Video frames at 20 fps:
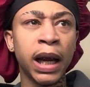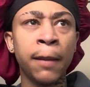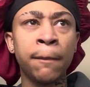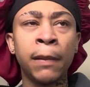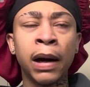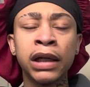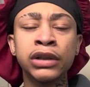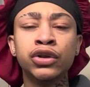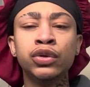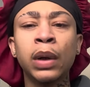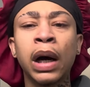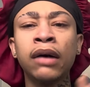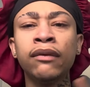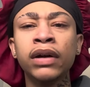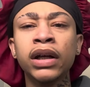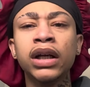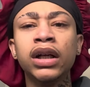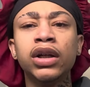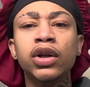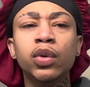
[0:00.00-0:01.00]
And mind you, I
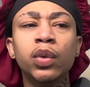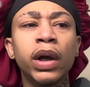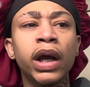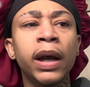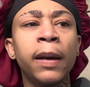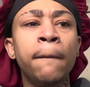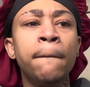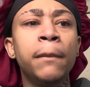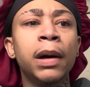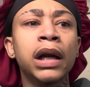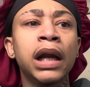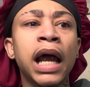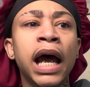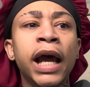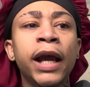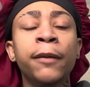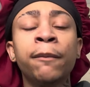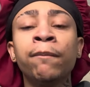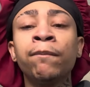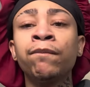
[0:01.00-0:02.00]
already knew him, but
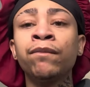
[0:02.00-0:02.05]
like,